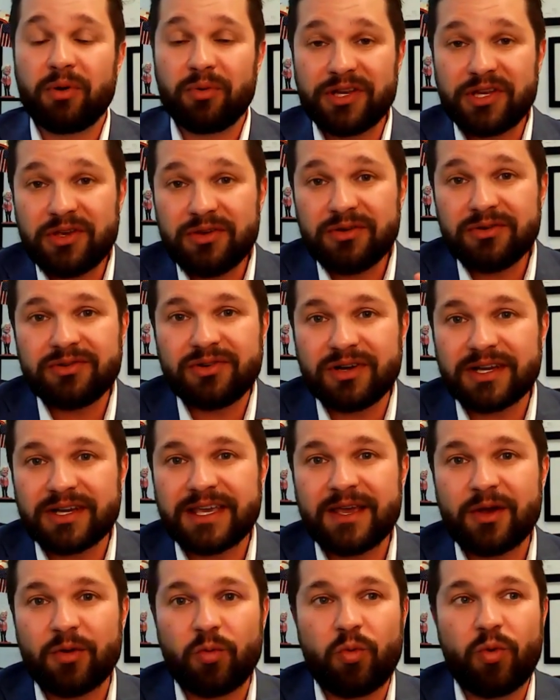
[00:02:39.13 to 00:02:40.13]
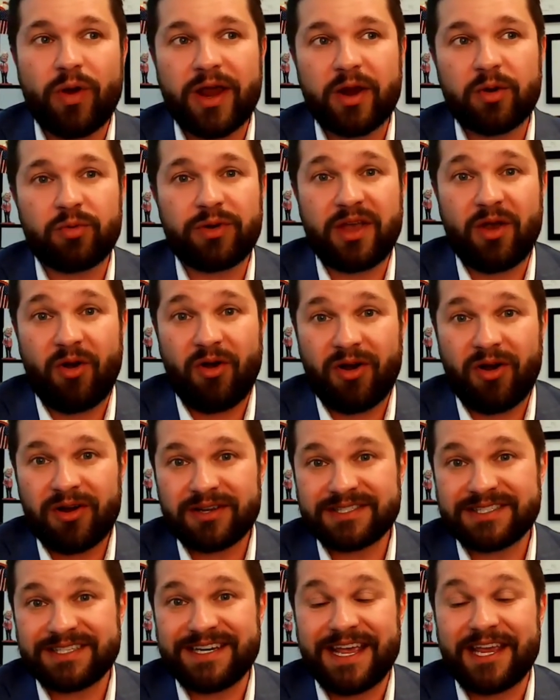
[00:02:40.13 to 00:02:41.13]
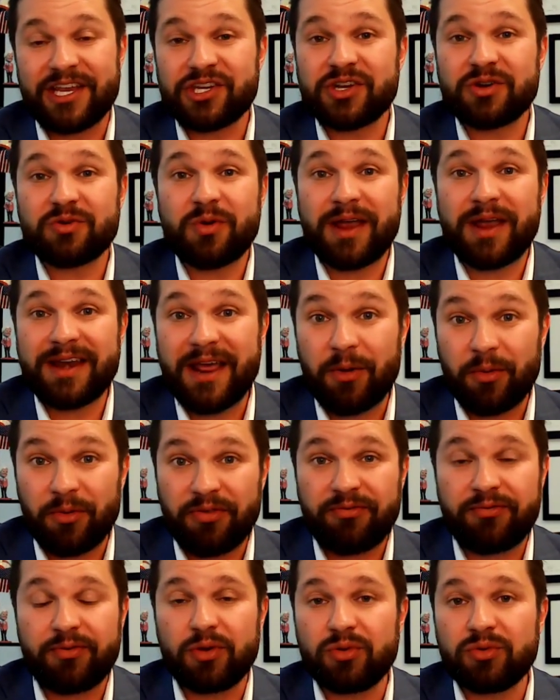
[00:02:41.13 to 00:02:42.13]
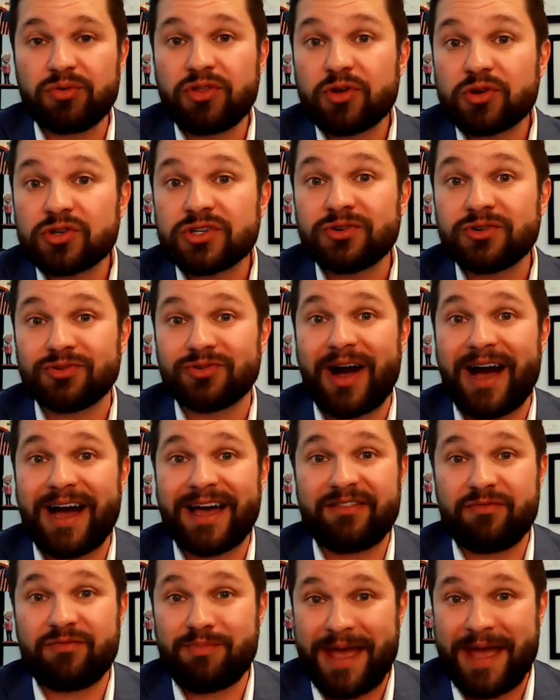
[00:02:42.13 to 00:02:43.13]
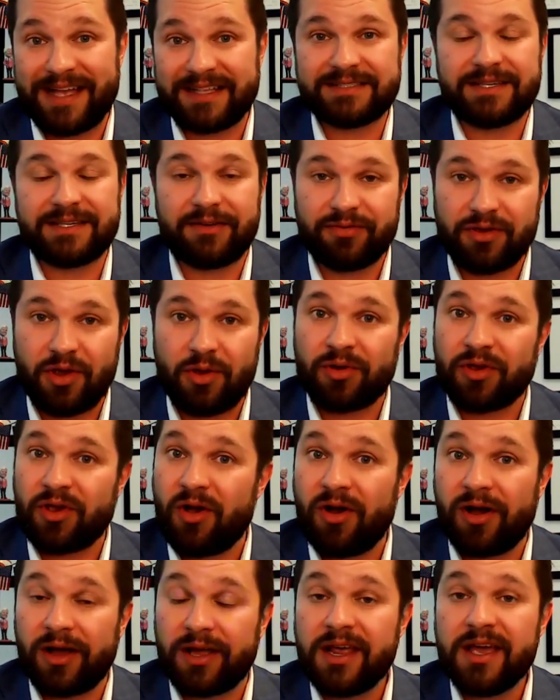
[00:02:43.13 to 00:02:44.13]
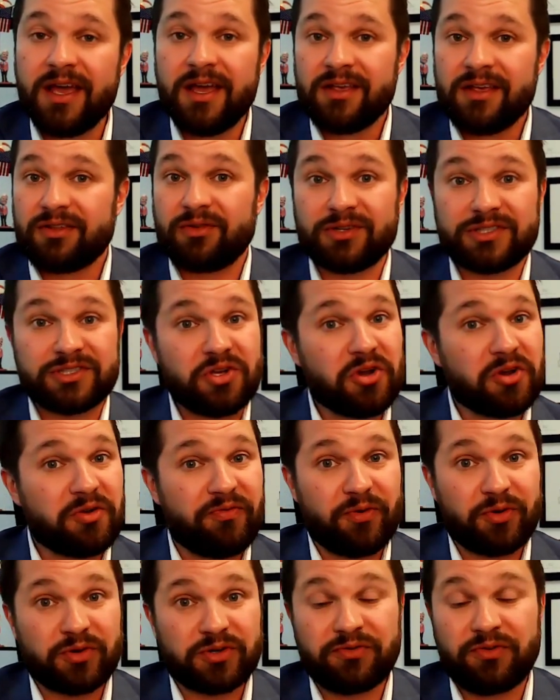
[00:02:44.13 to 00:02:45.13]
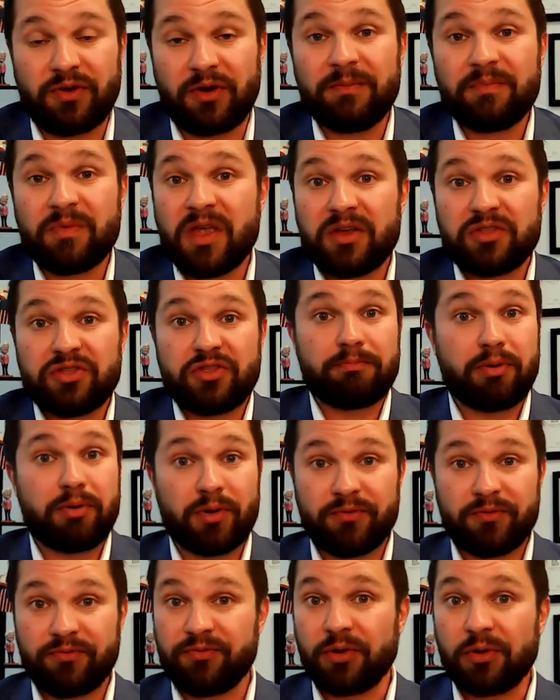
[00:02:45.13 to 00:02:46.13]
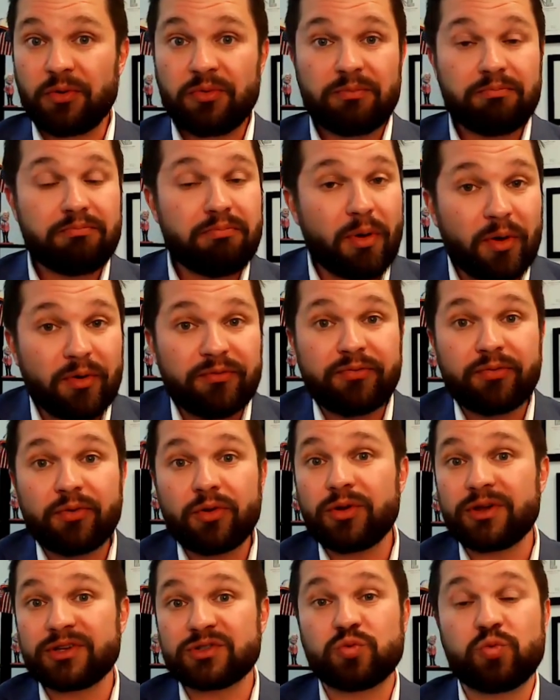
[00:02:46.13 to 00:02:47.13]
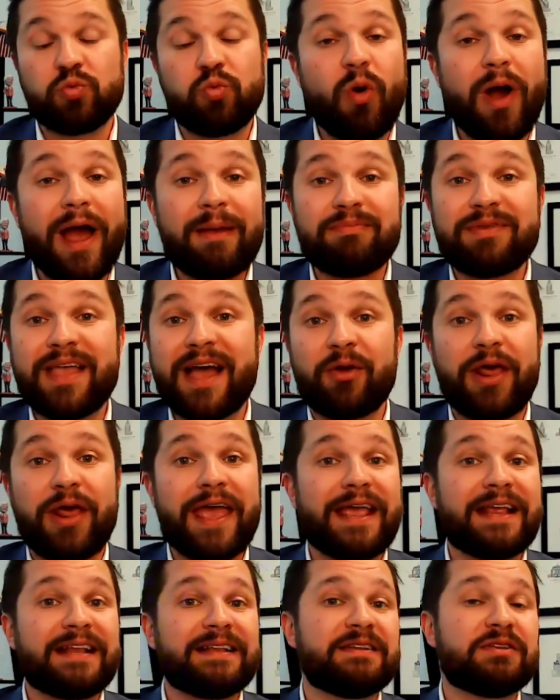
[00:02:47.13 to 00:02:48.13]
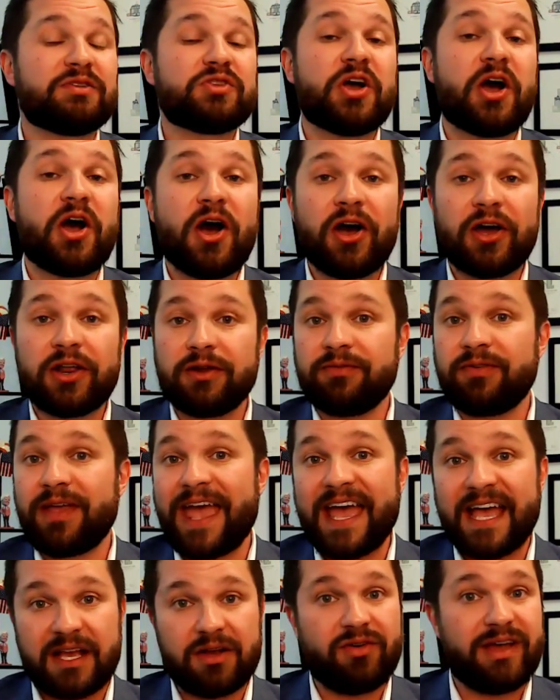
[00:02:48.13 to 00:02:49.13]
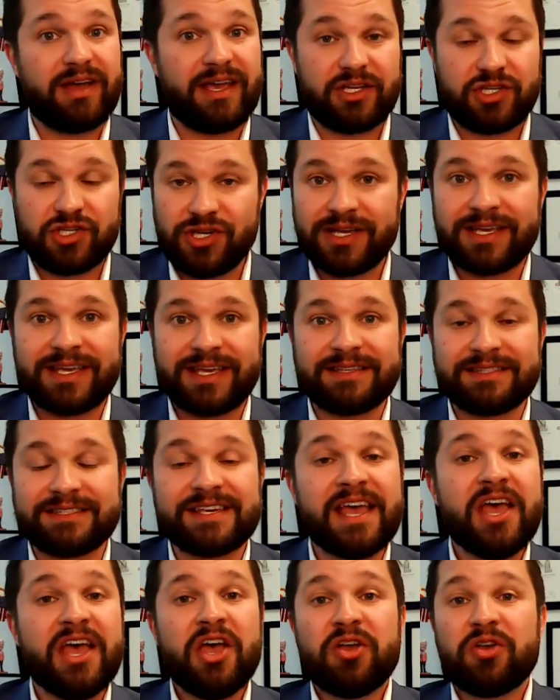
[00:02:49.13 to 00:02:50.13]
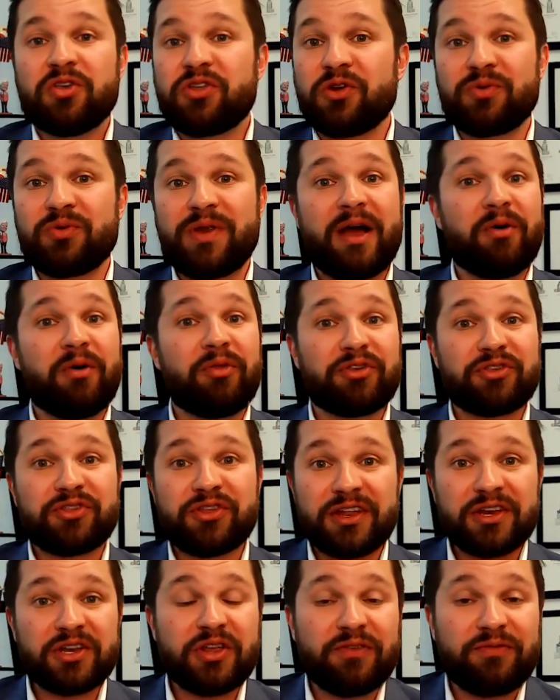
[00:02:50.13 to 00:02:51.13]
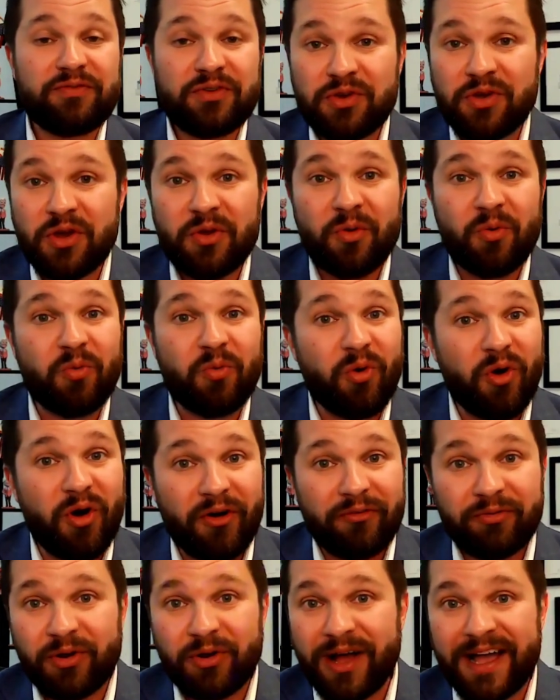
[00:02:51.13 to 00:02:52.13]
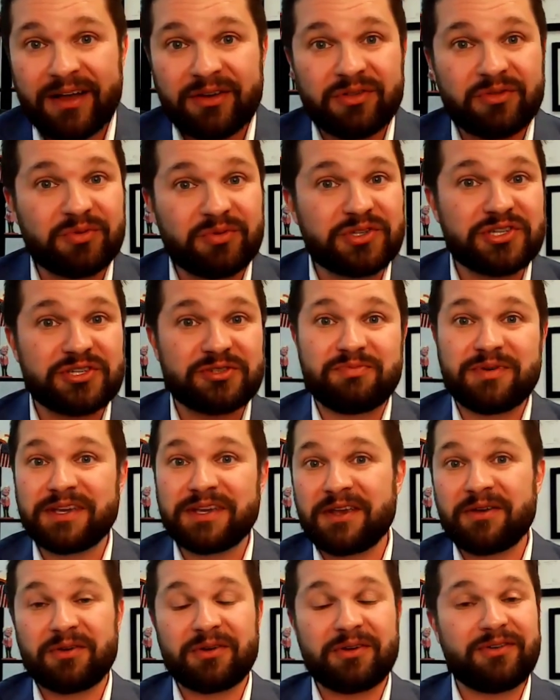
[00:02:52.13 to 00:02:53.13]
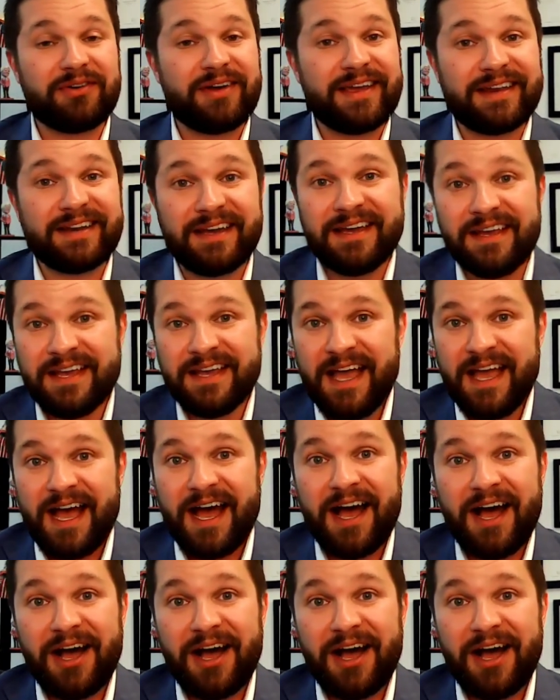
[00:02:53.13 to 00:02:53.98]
But when you look at where we are as a nation right now with food, there's a lot of bad stuff going on. So let's talk first of all, the bird flu. Bird flu has wiped out a ton of egg-laying chickens. So now all of a sudden, if you go to Waffle House, which is big here in Atlanta,